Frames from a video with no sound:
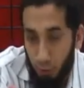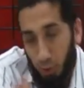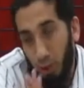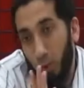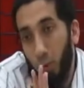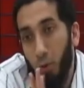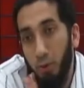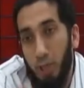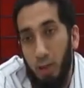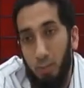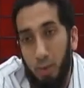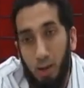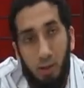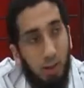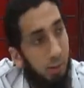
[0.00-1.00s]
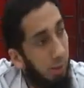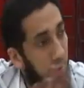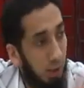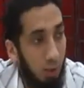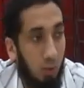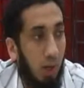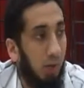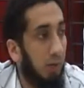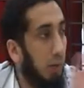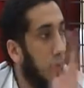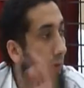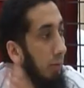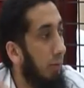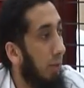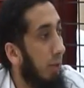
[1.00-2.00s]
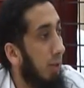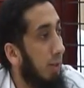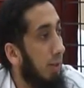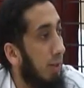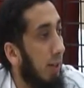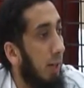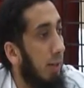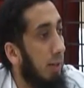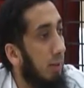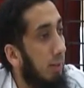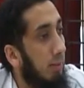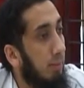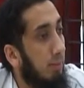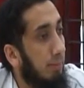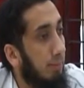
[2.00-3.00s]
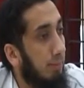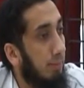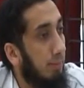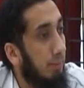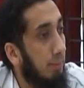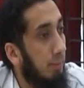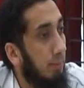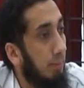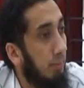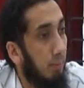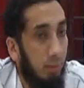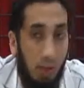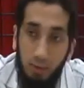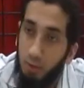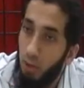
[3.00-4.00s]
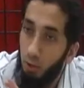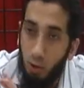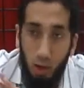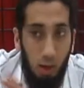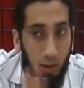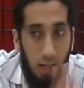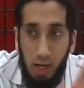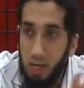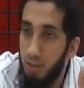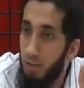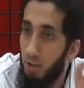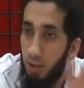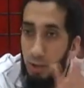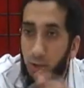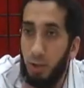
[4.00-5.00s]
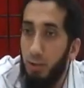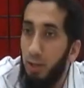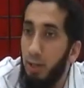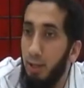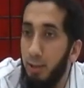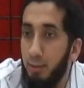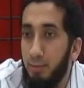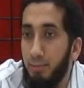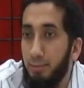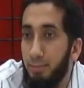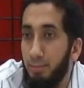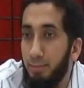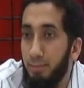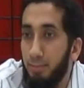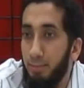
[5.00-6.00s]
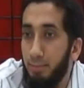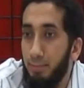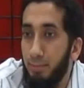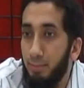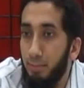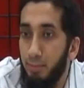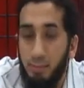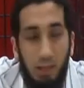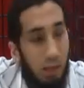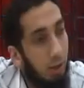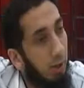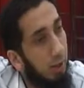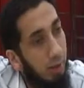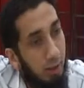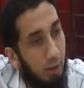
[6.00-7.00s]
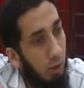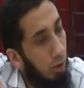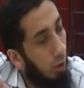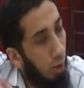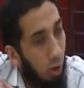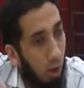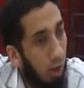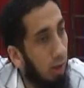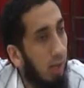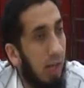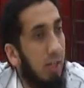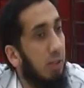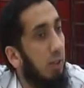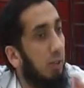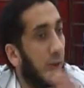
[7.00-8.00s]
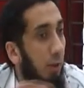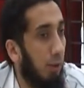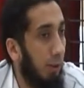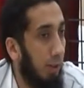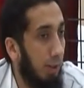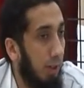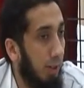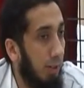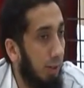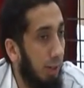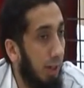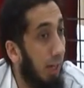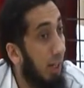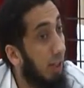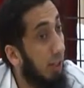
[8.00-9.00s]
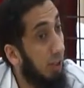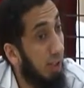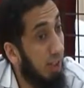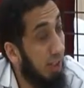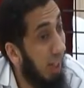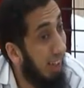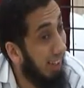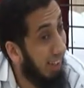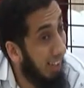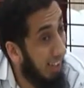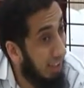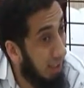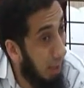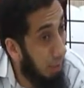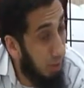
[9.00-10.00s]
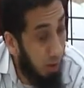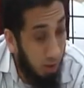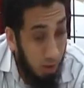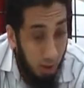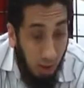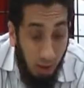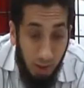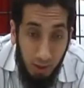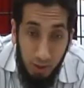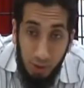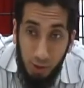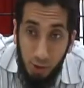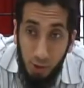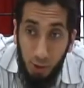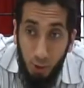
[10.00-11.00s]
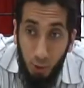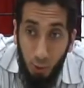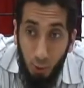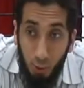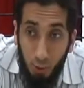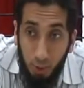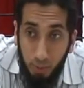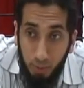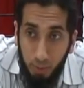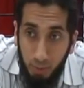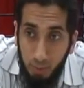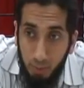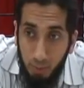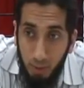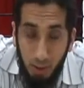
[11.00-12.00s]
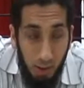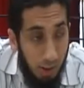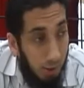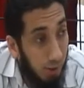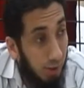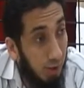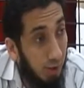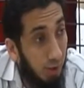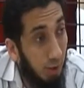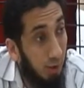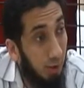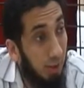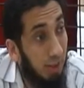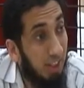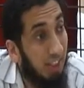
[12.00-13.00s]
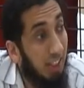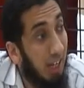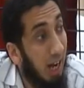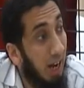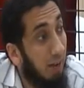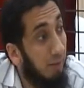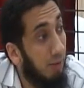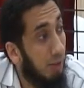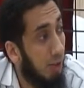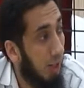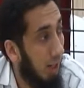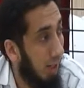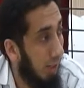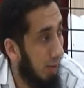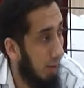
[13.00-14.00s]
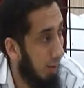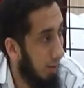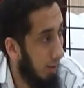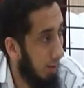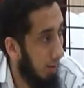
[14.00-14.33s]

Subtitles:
So they won't get married, but they do have a girlfriend on the side. They've done all kinds of things already. They're addicted to all kinds of filth on the internet. And this is not the exception, this is the norm. This is the average case.